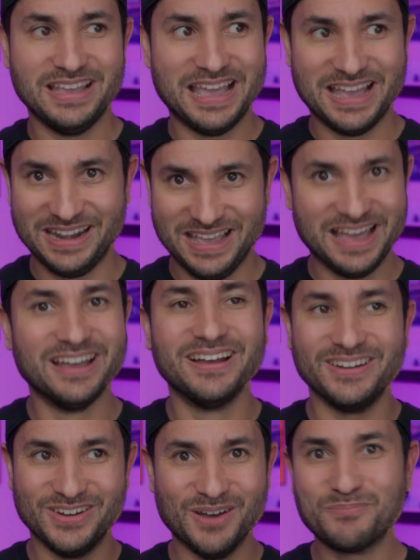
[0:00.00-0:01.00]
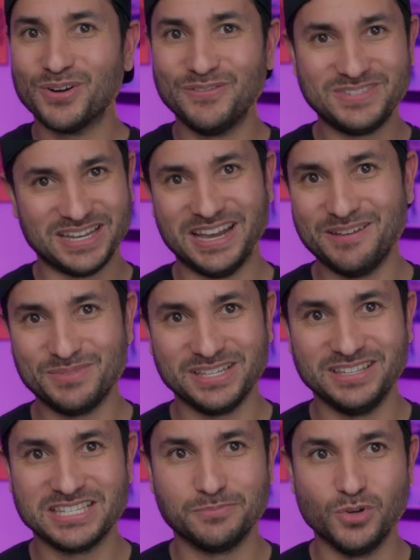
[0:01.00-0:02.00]
And a number of times in
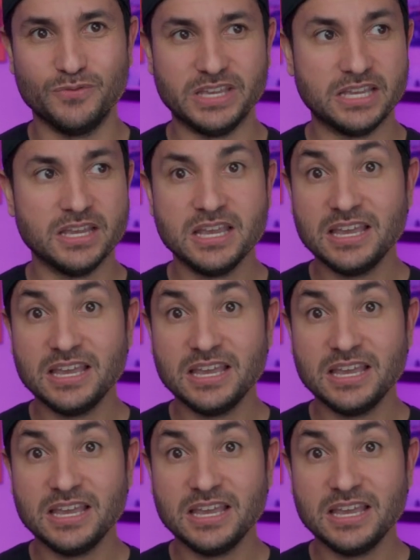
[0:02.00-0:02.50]
this movie,